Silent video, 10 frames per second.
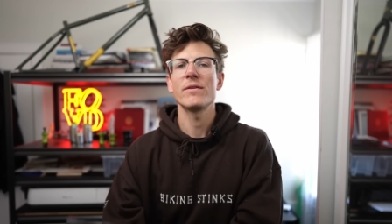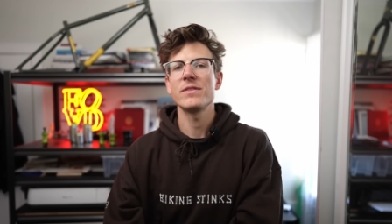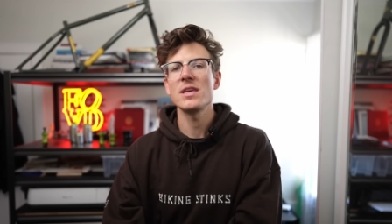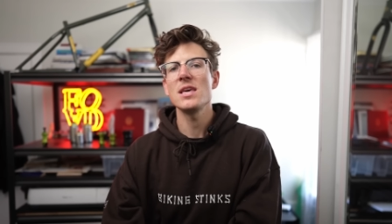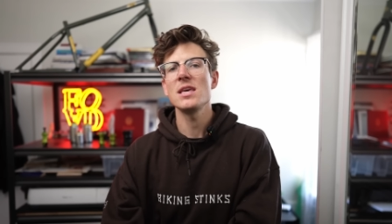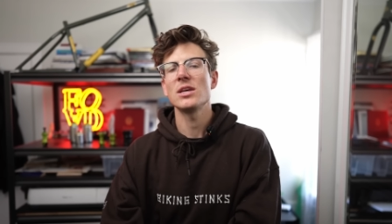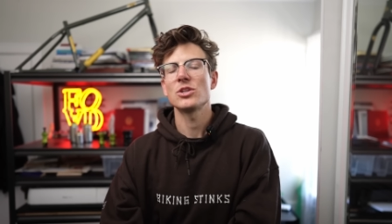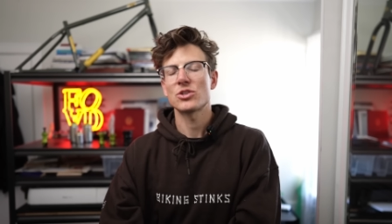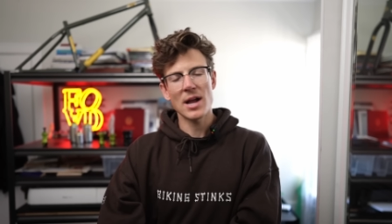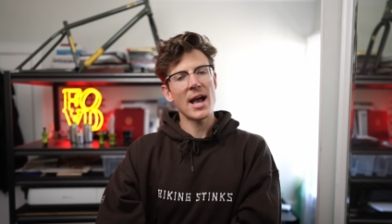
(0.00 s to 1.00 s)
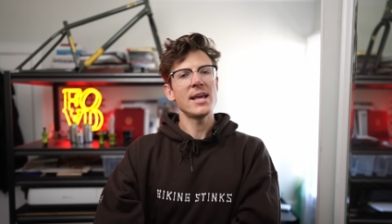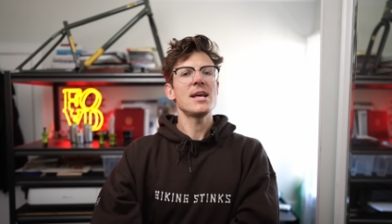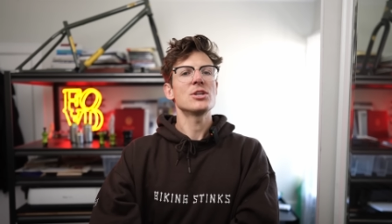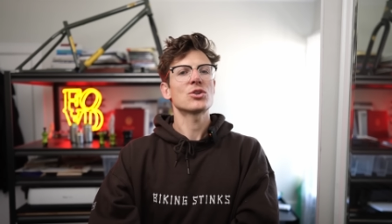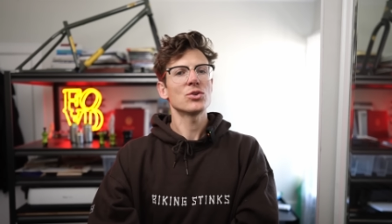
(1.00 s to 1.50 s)
of the tried
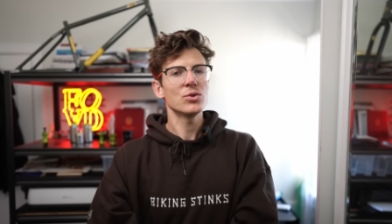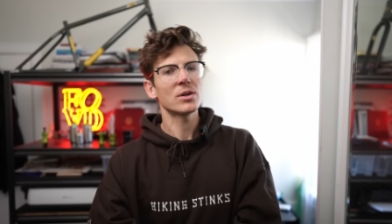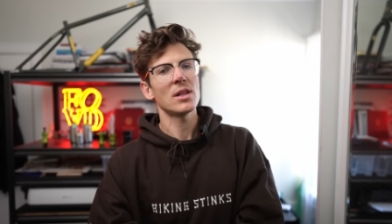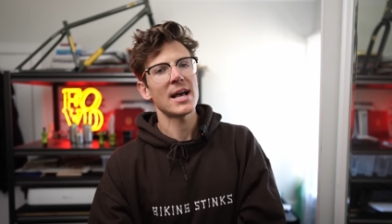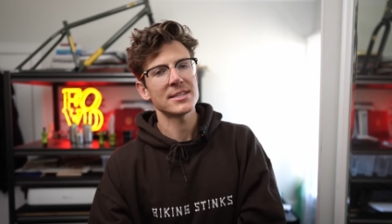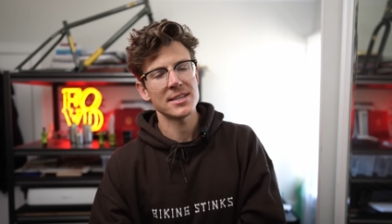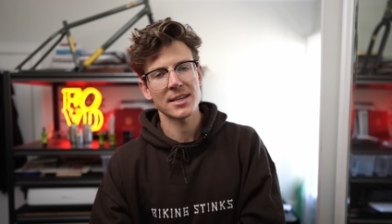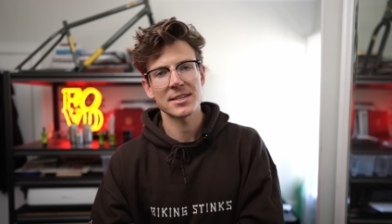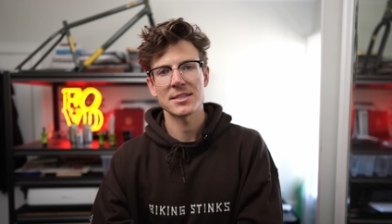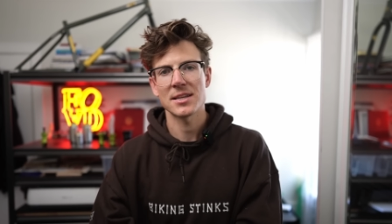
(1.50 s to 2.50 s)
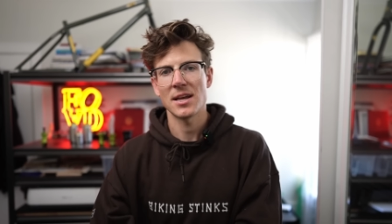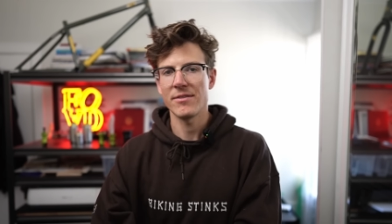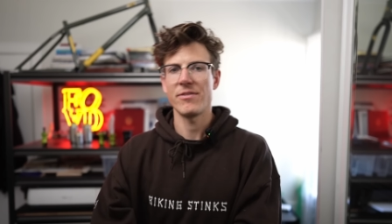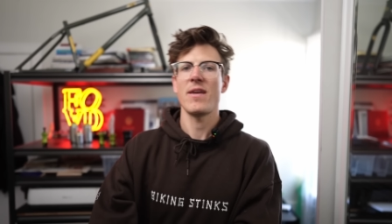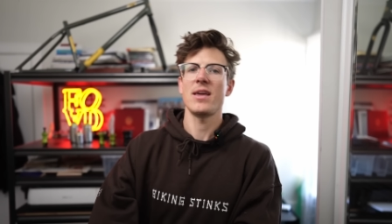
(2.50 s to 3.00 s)
and true classics
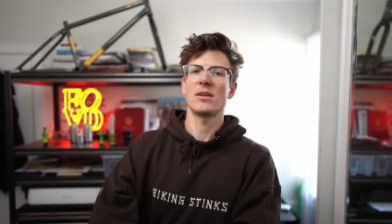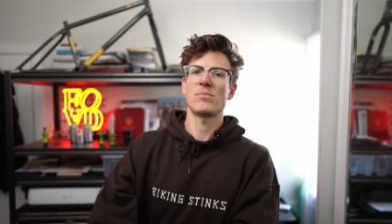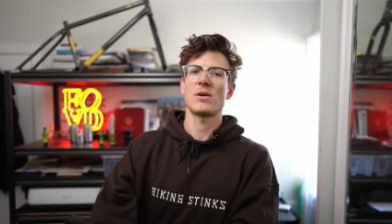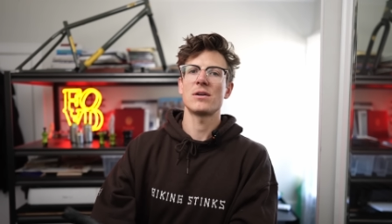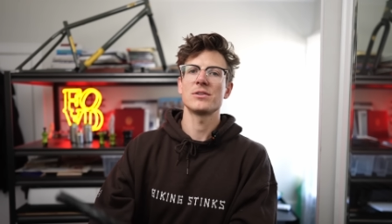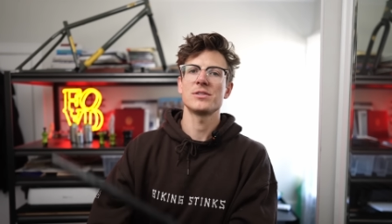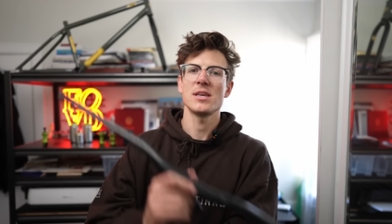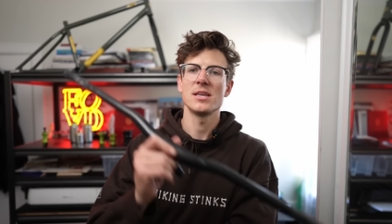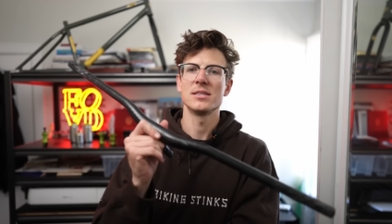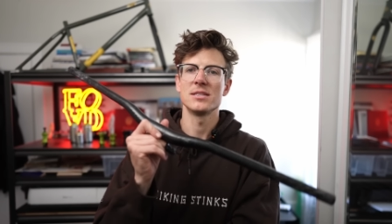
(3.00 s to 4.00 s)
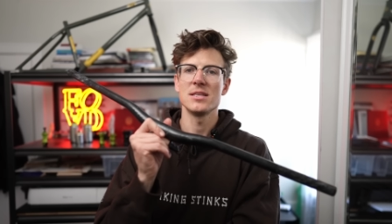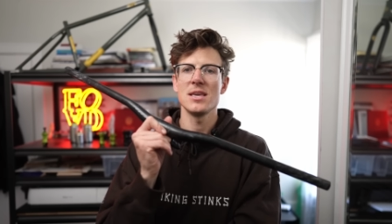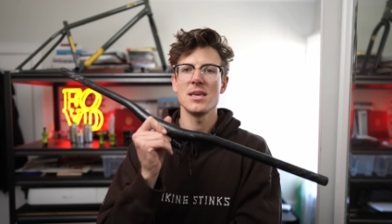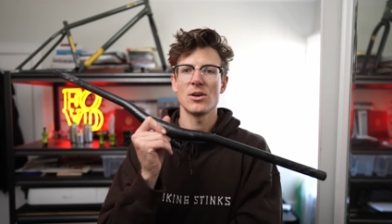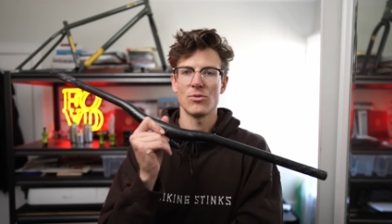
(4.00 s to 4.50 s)
of handlebars is
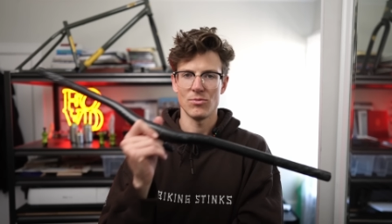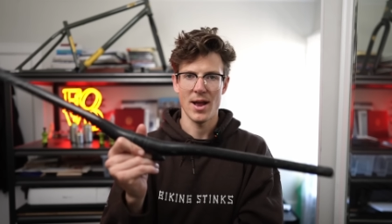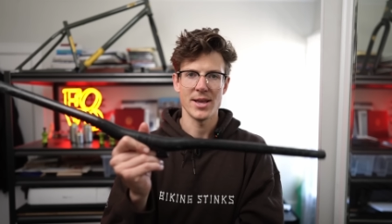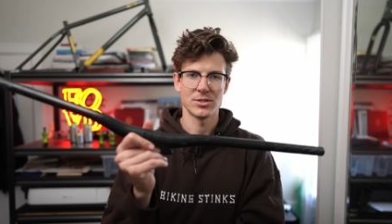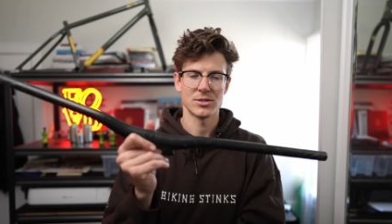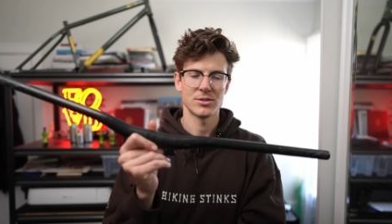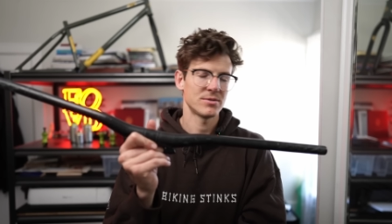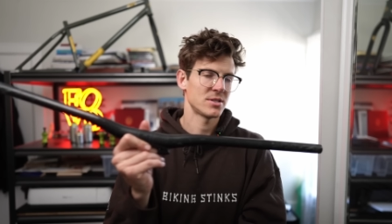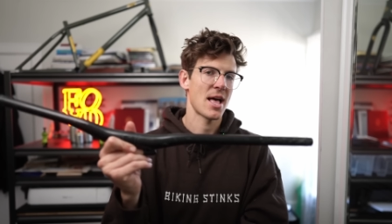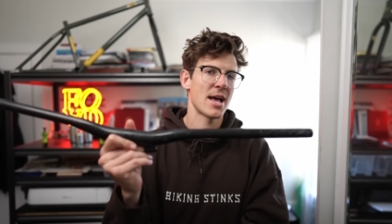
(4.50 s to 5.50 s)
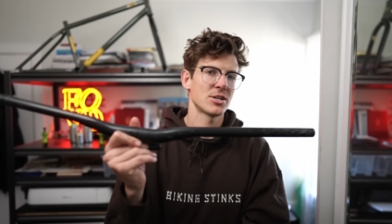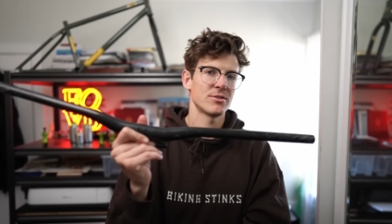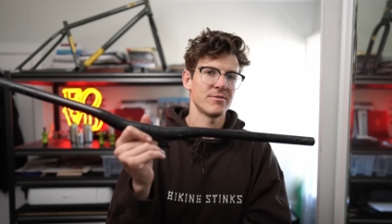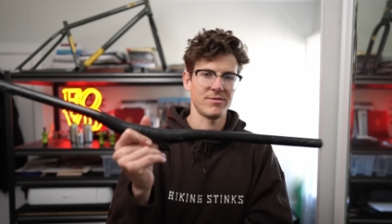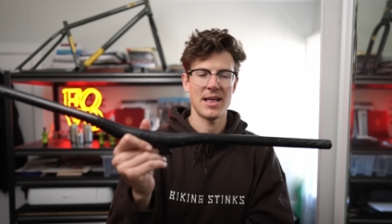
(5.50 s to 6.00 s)
the
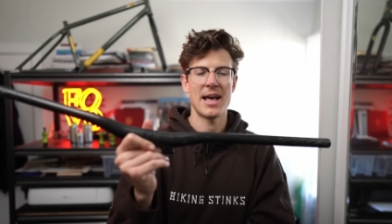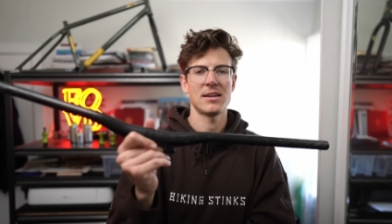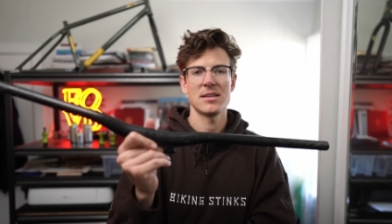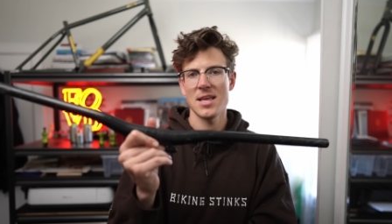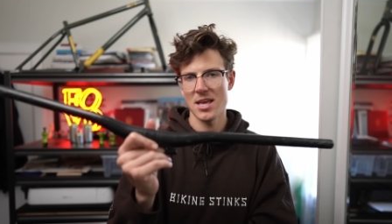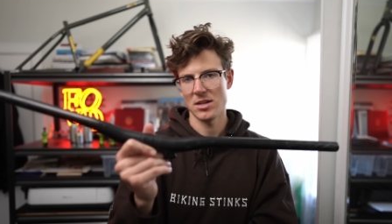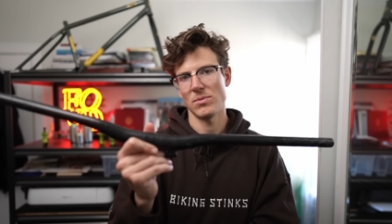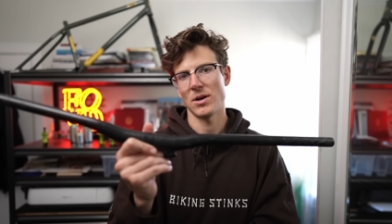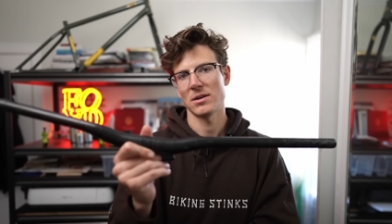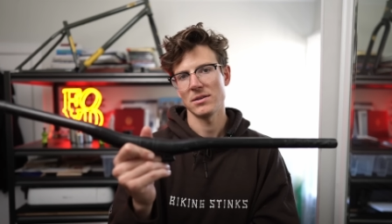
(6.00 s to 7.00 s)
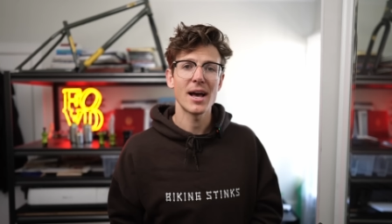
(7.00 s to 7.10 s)
riser/flat handlebar.